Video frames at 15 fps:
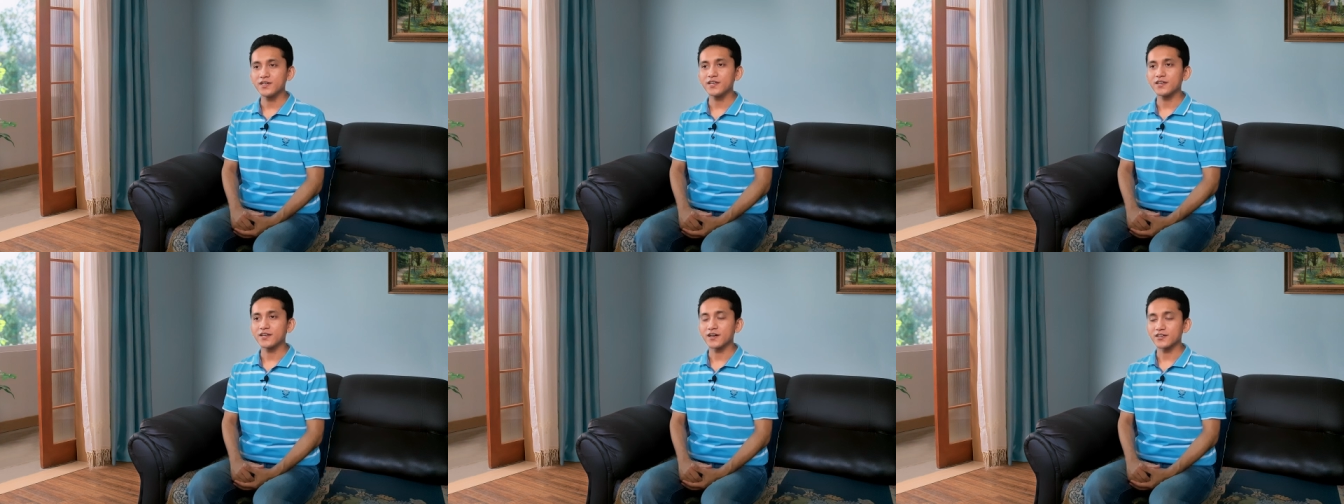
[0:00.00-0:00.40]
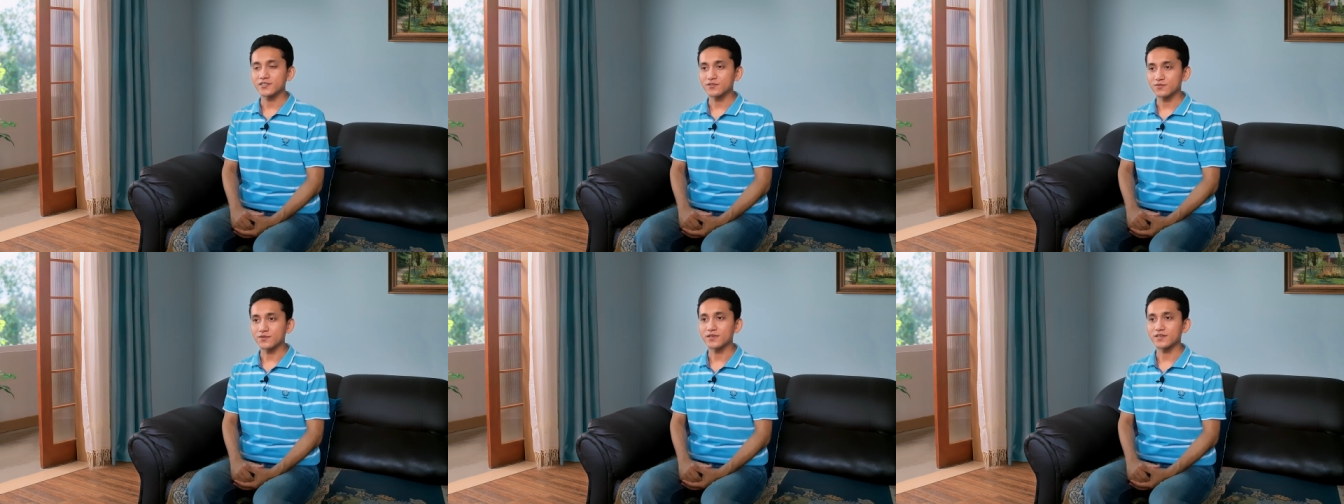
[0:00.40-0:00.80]
reading
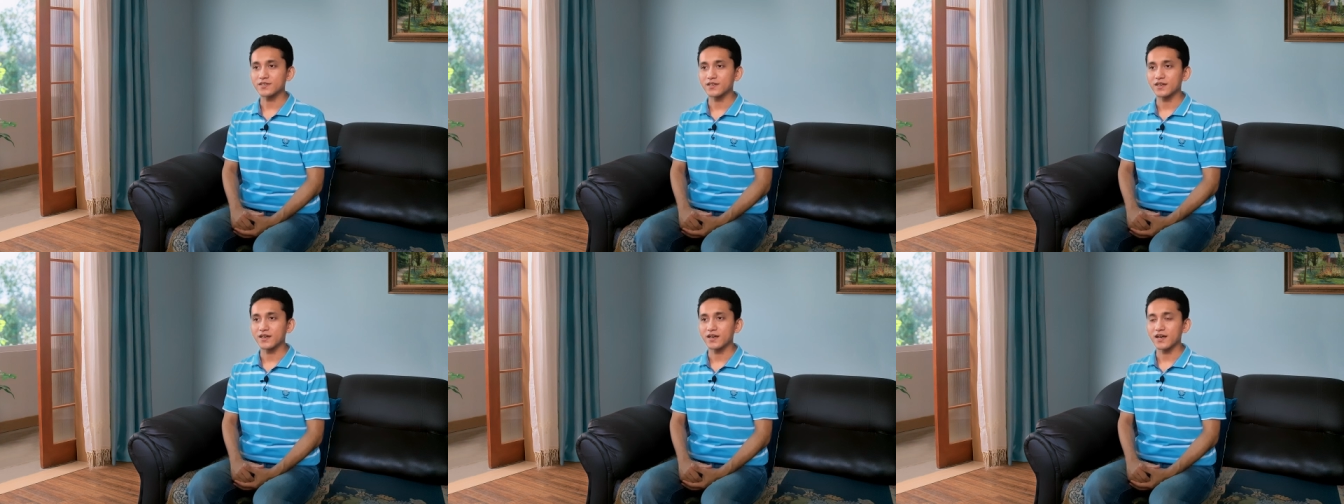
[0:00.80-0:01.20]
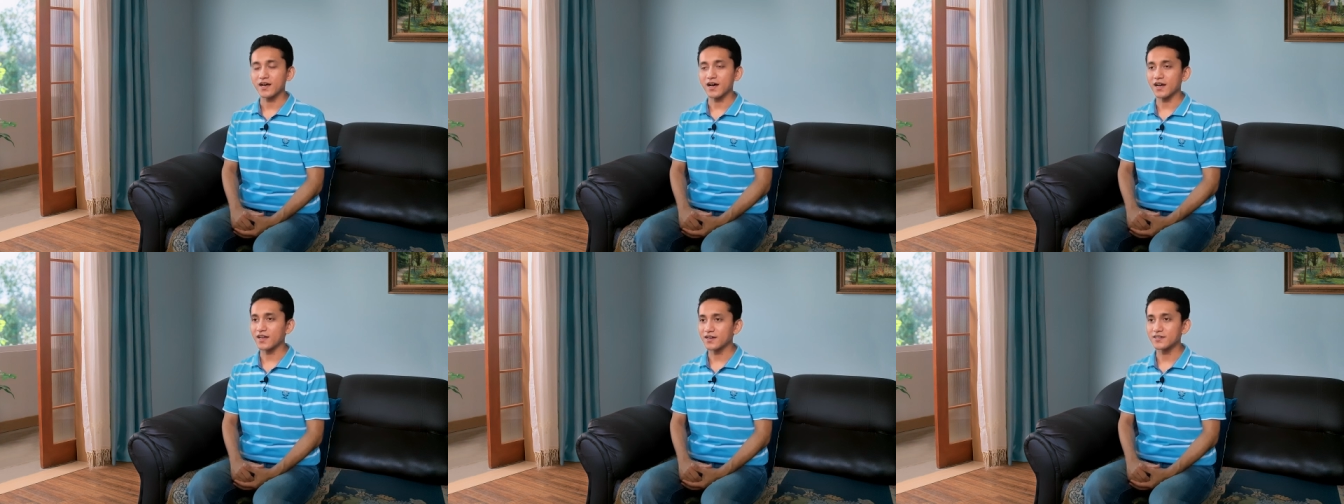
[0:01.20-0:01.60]
God's word,
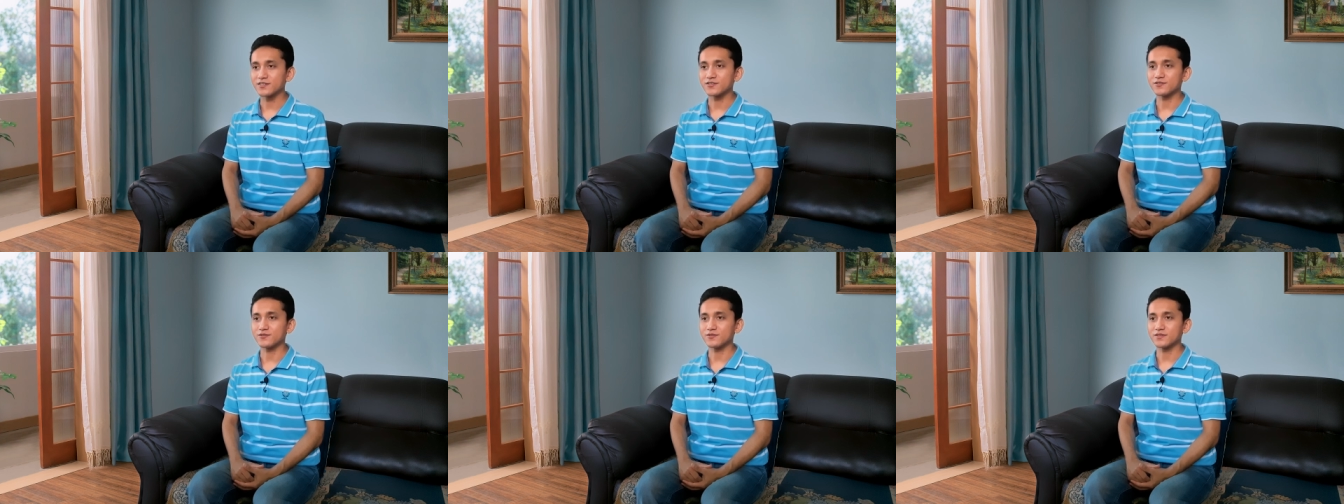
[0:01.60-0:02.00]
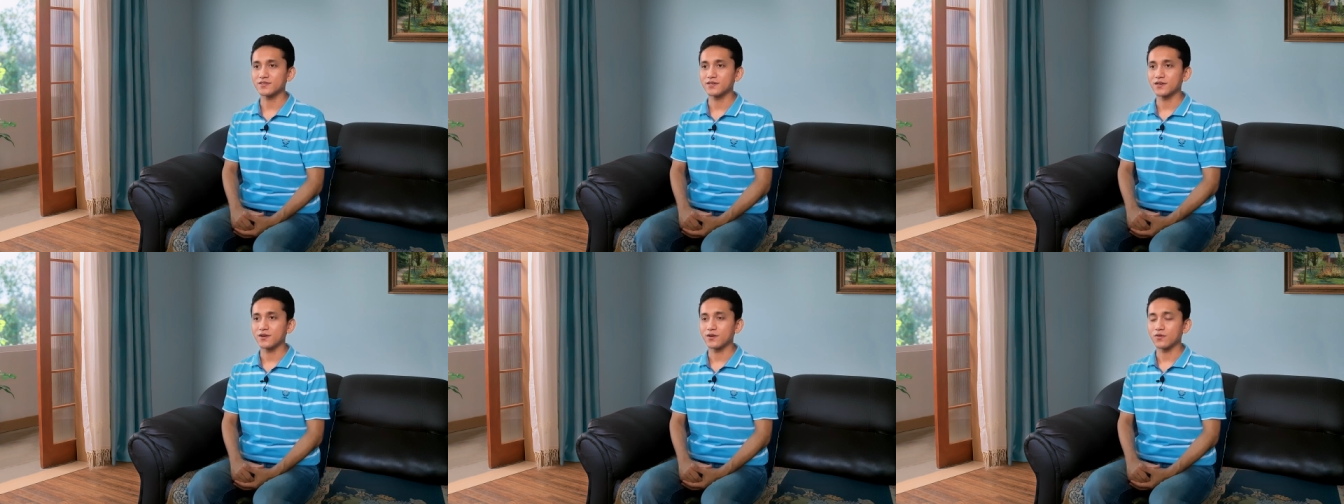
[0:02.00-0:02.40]
I understood
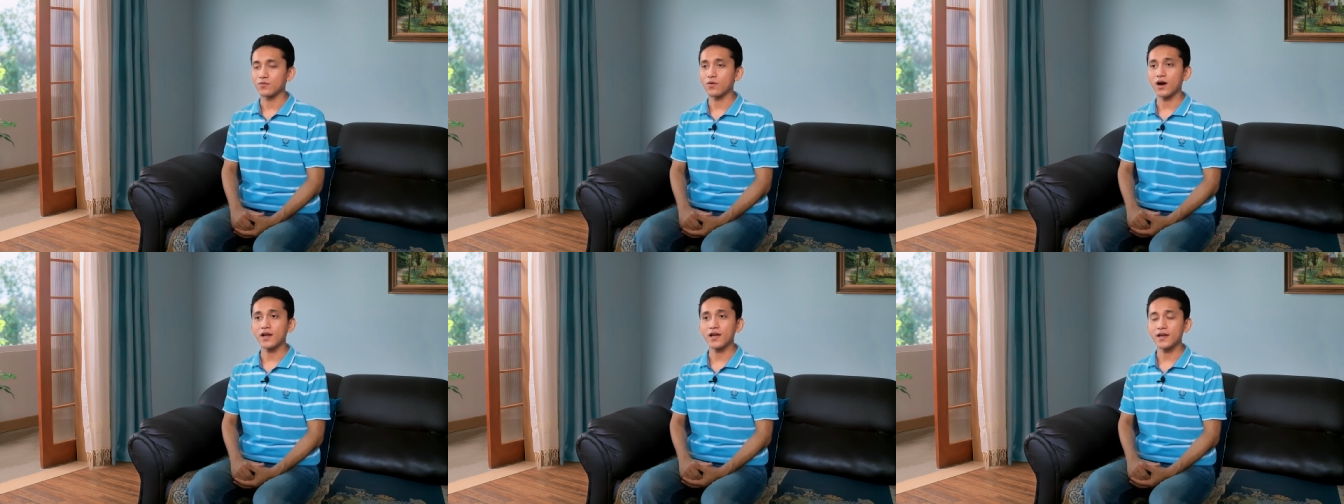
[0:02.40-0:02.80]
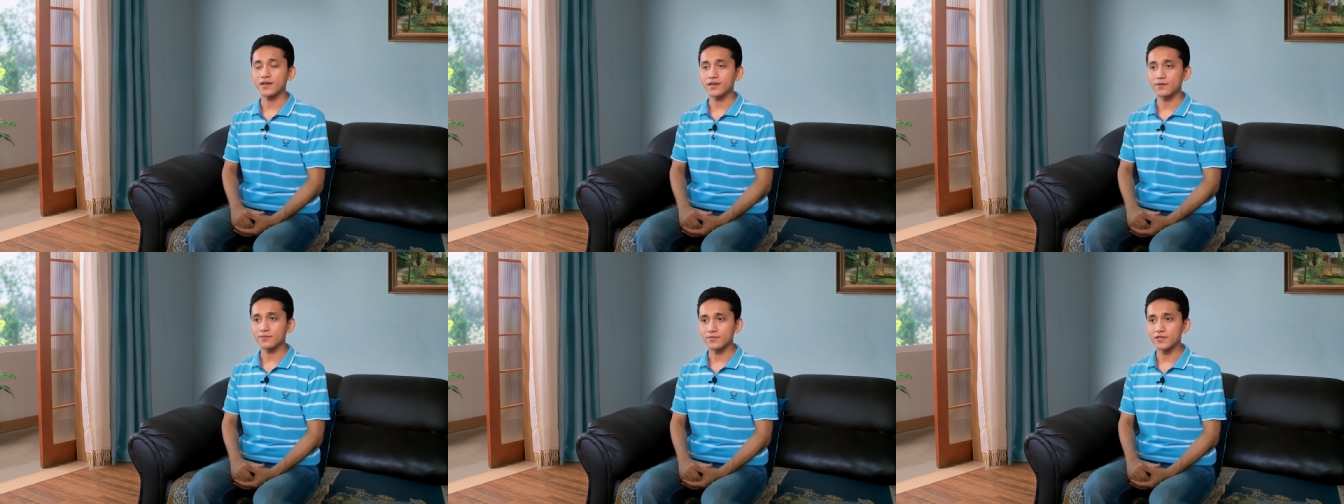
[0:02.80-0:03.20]
why I
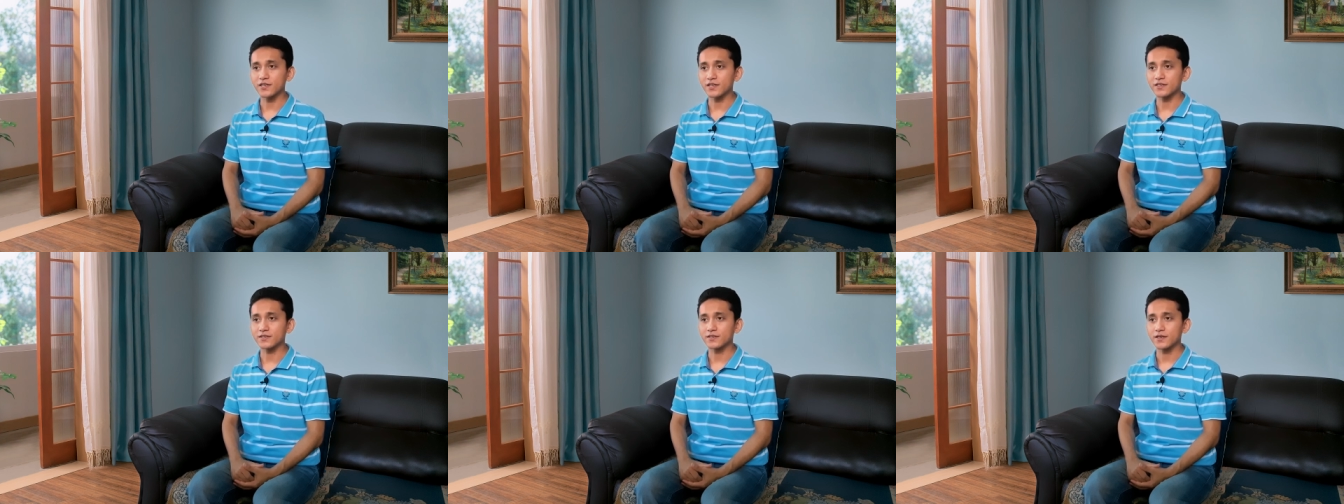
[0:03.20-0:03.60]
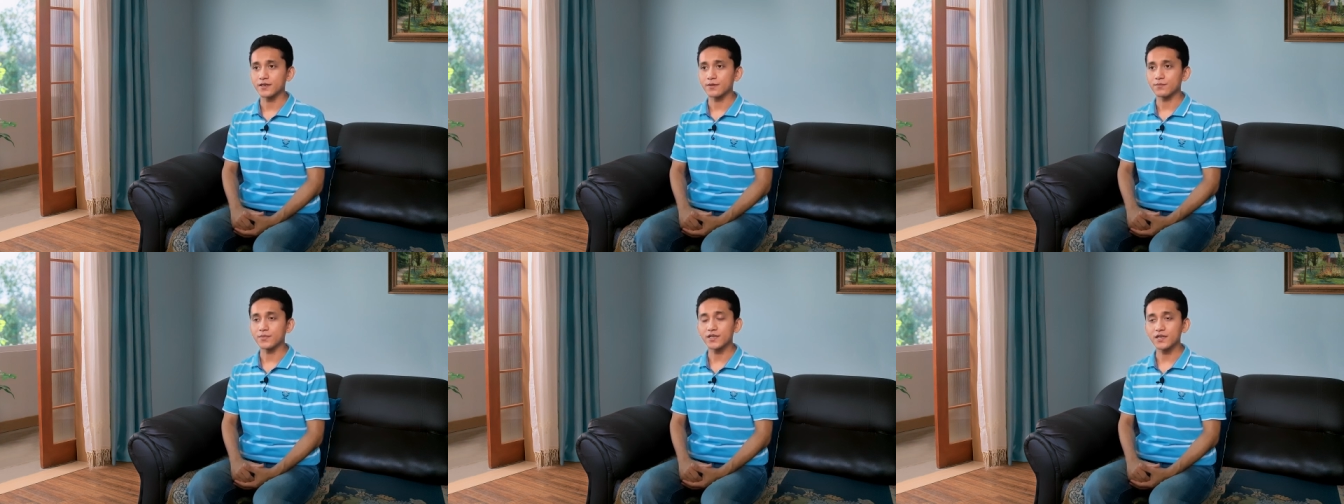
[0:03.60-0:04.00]
complained,
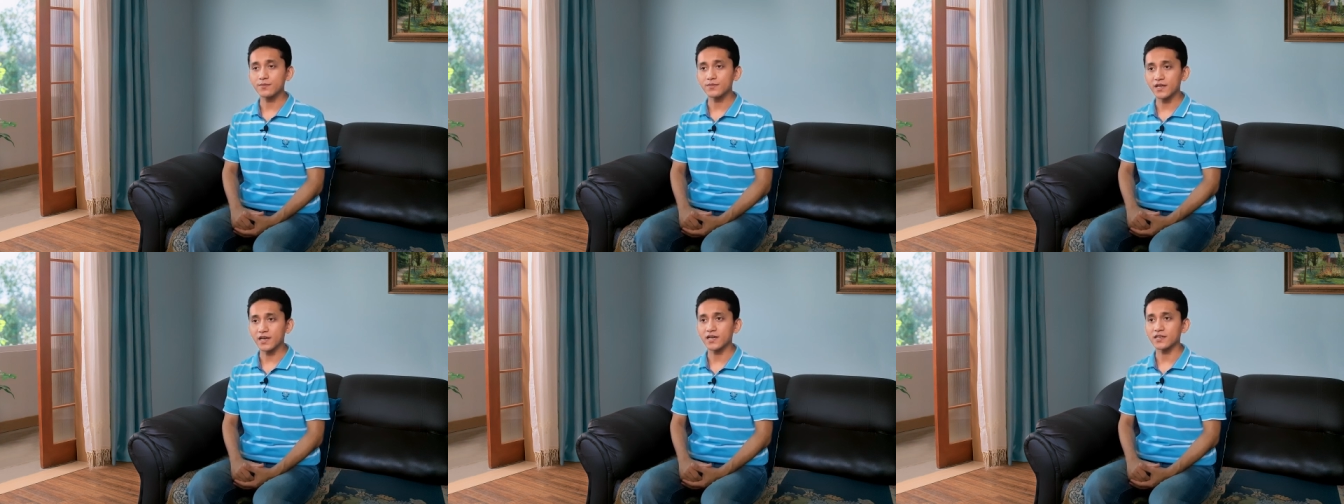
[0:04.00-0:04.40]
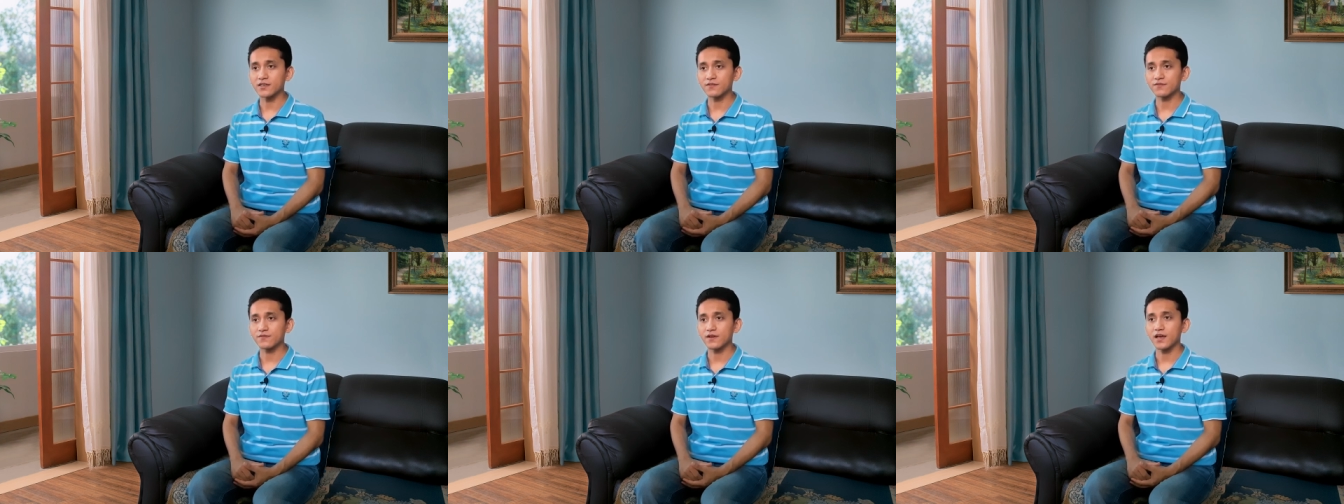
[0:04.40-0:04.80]
became
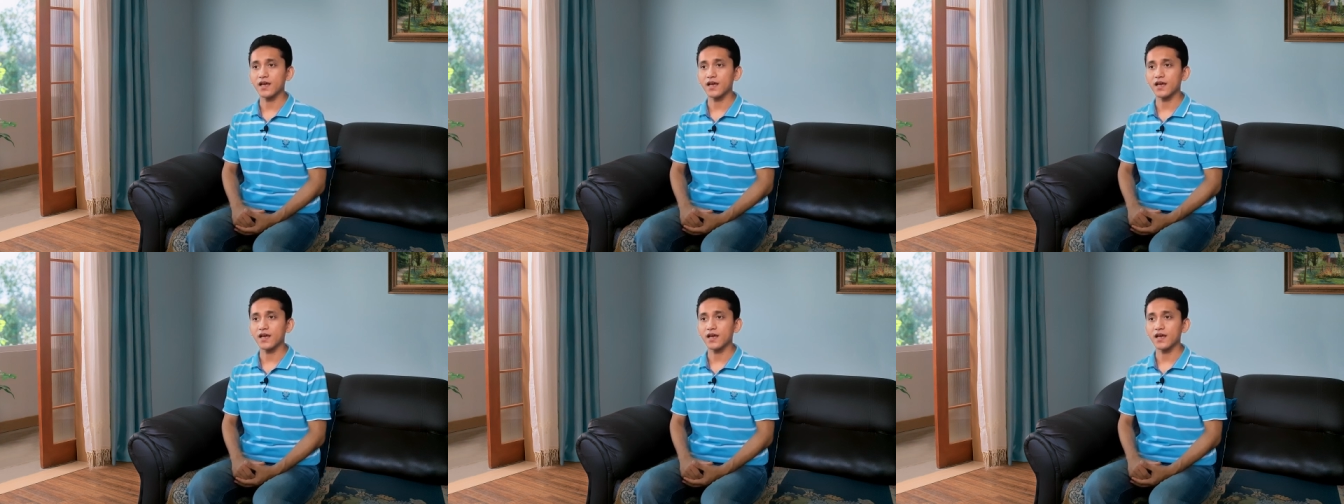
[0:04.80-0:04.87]
negative,